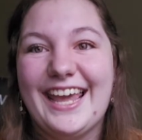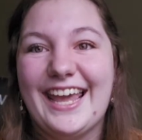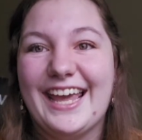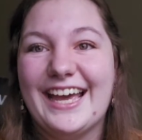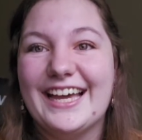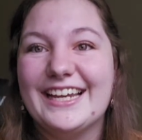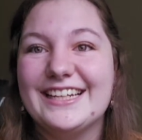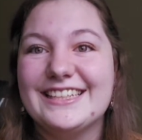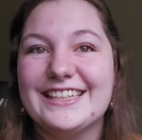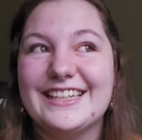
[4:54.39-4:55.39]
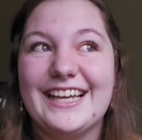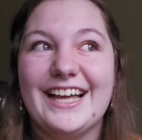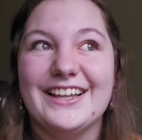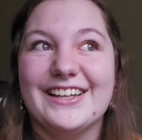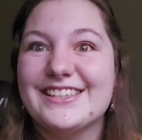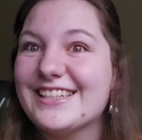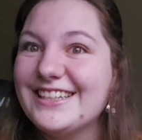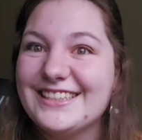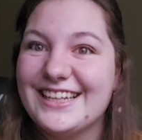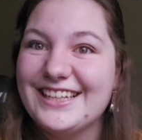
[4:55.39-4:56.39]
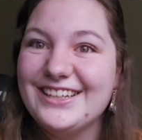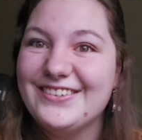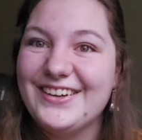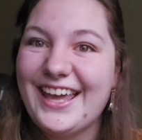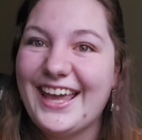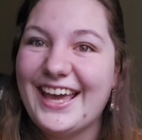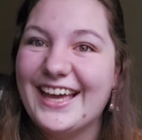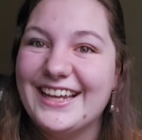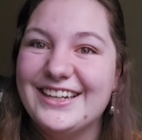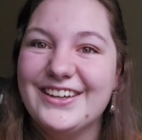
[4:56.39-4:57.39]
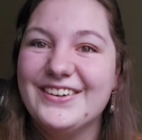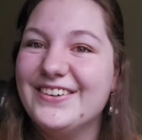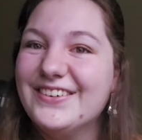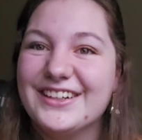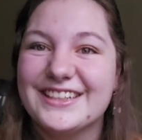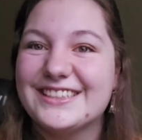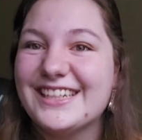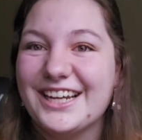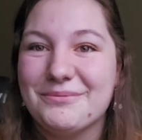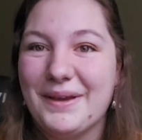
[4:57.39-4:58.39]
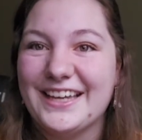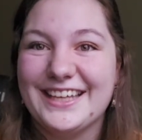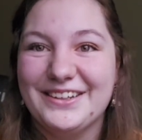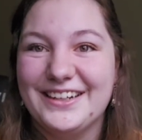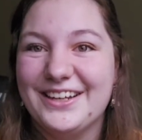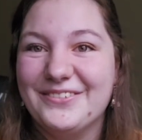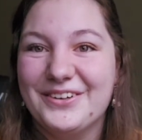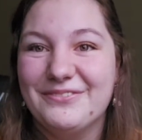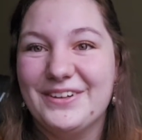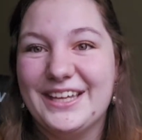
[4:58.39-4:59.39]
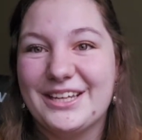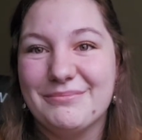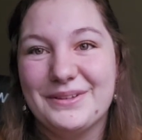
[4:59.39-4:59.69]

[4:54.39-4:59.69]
And yeah, let's continue, and we'll check back in when we